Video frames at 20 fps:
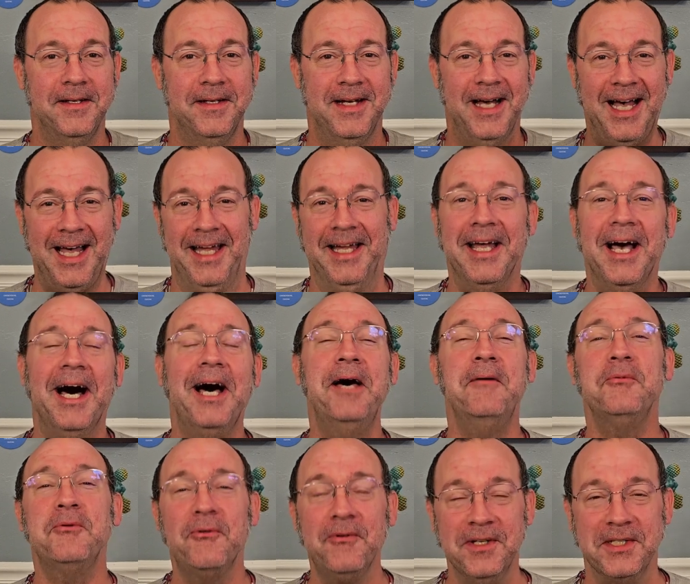Hi,
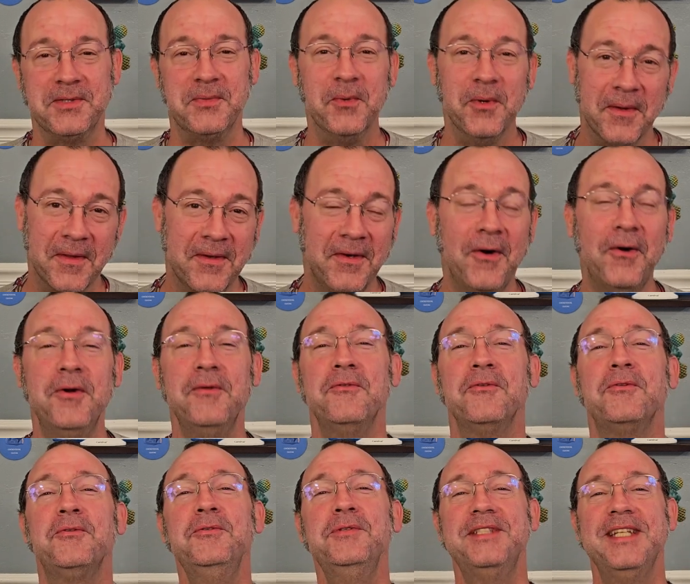I'm Chris with Carnival
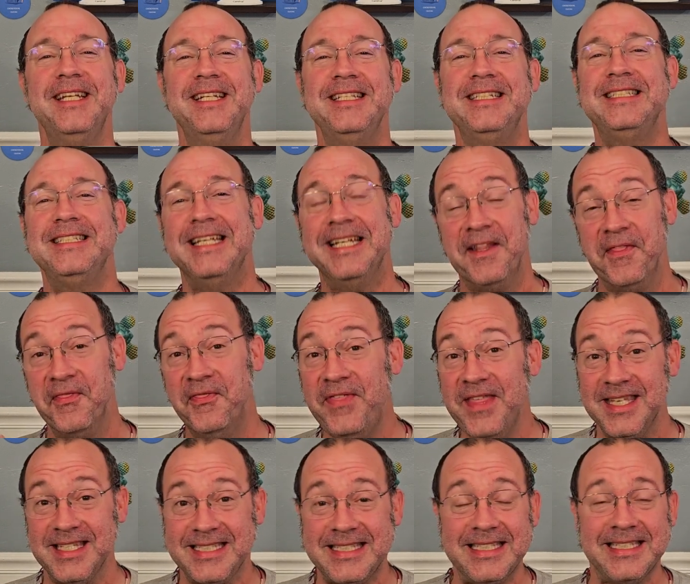Cruise Addicts, and
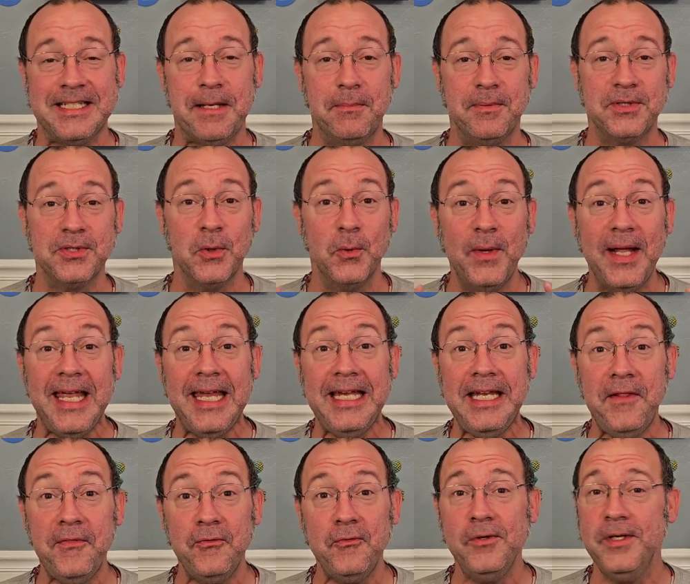this is episode
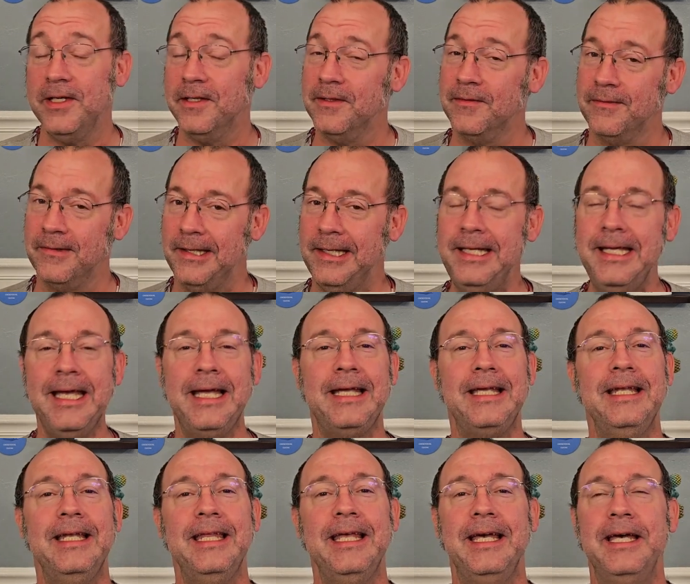83 of
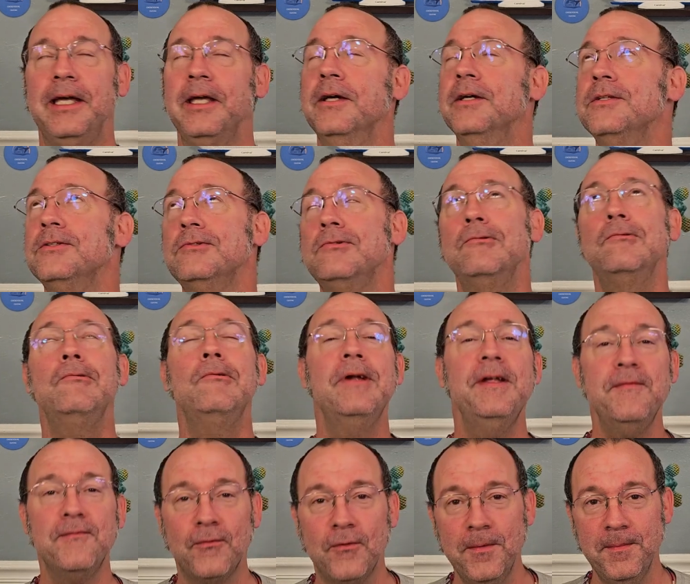Yakety-Yak,
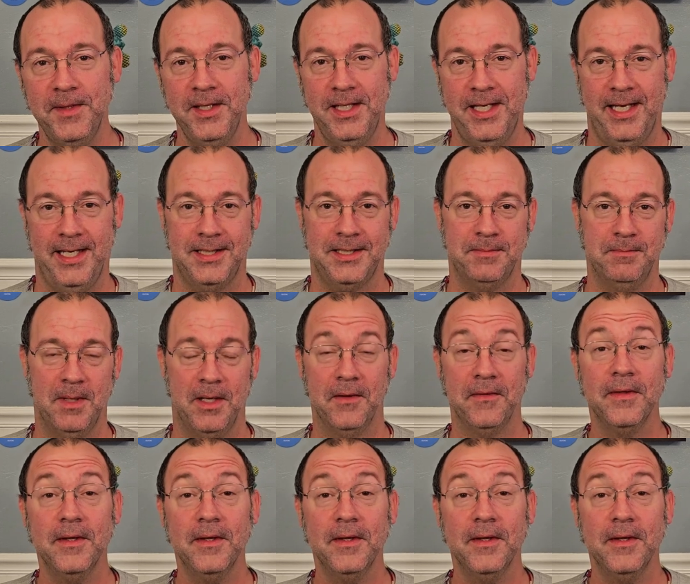straight from the Yak's mouth.